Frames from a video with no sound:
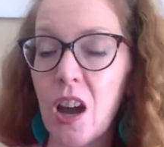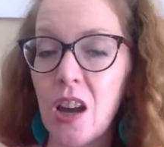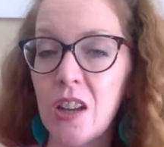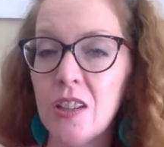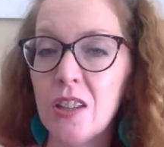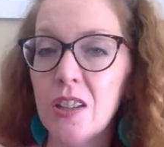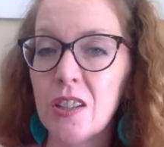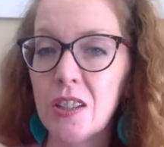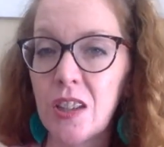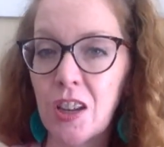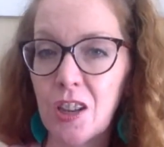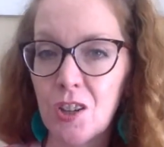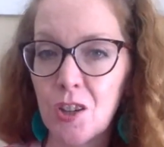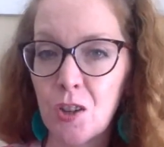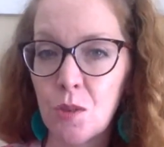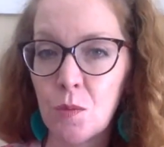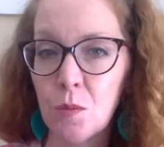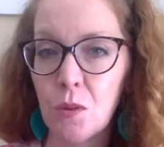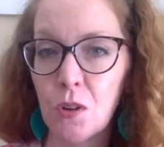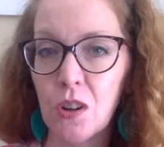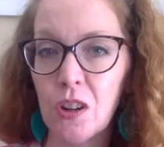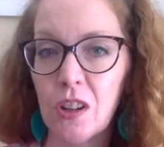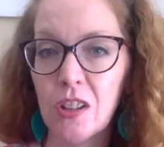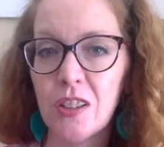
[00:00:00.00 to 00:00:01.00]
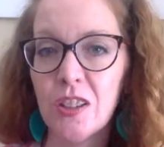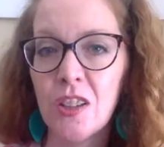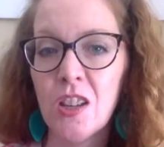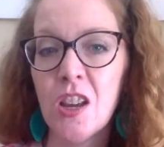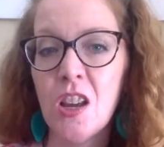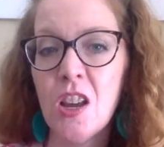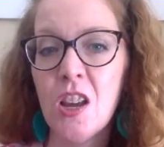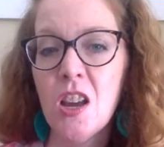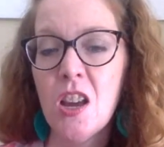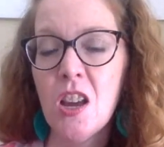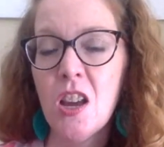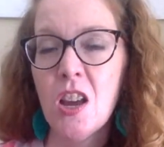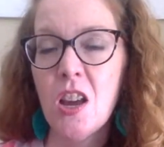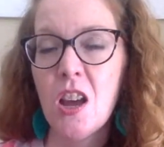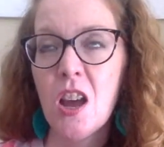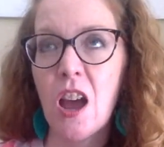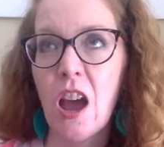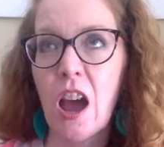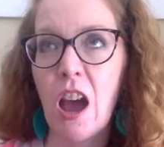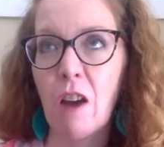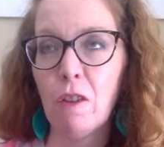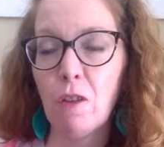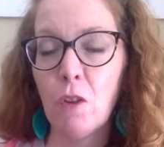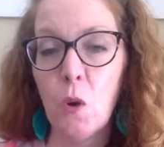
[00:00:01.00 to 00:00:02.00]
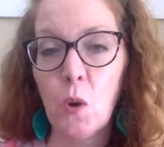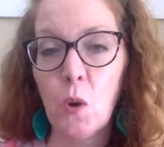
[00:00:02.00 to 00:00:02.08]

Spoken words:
on discussion boards have